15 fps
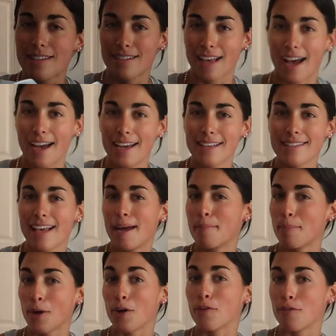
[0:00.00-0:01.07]
size I
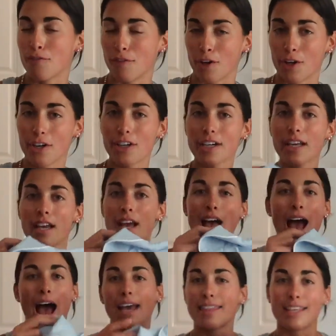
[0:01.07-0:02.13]
preferred.
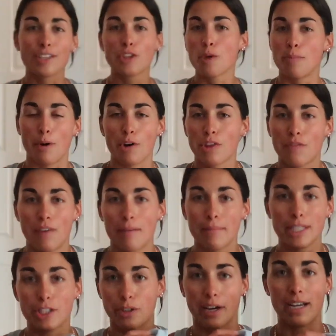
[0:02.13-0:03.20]
I think they'll both fit
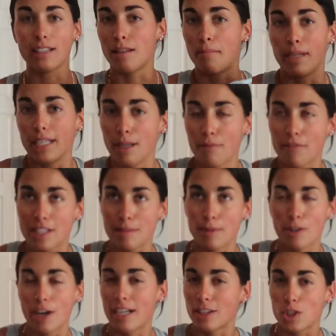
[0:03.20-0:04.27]
me great. The medium fits me
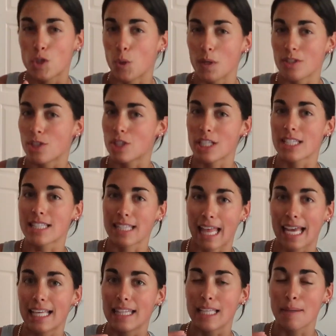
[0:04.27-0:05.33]
great. The shorts are just
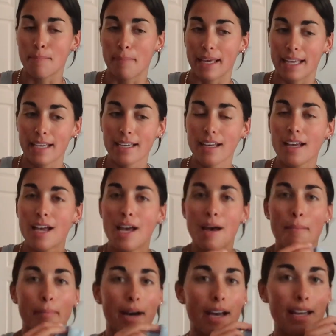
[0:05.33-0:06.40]
slightly big,
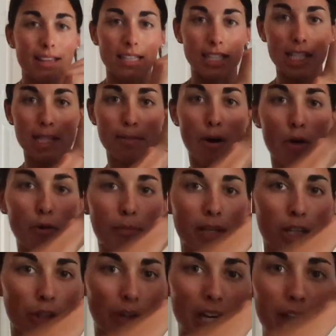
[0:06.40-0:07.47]
but I think the small will be
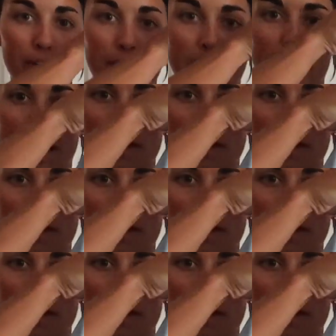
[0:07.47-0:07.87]
a great fit